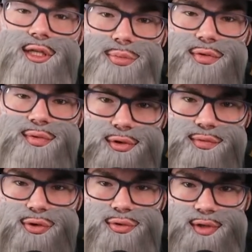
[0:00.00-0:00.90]
movie
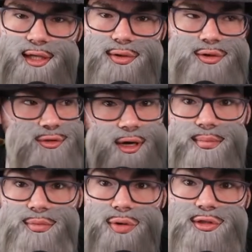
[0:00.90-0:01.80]
review videos
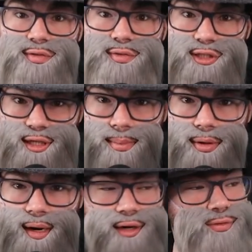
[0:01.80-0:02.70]
throughout most of the
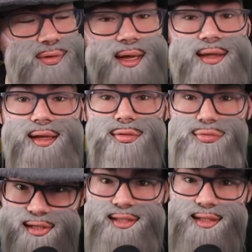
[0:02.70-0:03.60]
summer, and a friend
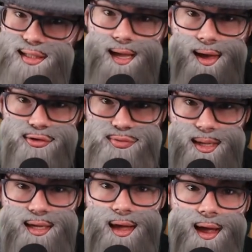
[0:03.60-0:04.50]
recently asked
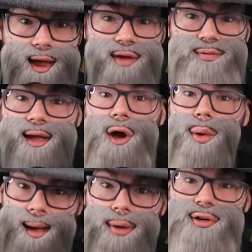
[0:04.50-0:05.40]
me if I
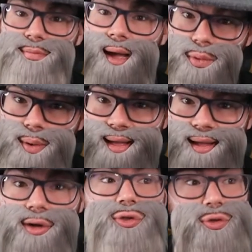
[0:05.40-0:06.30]
go out of my
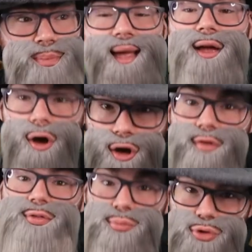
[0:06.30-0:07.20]
way to pick
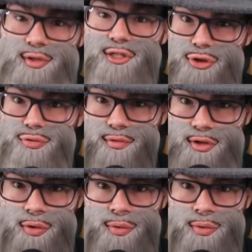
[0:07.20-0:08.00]
awful movies to review.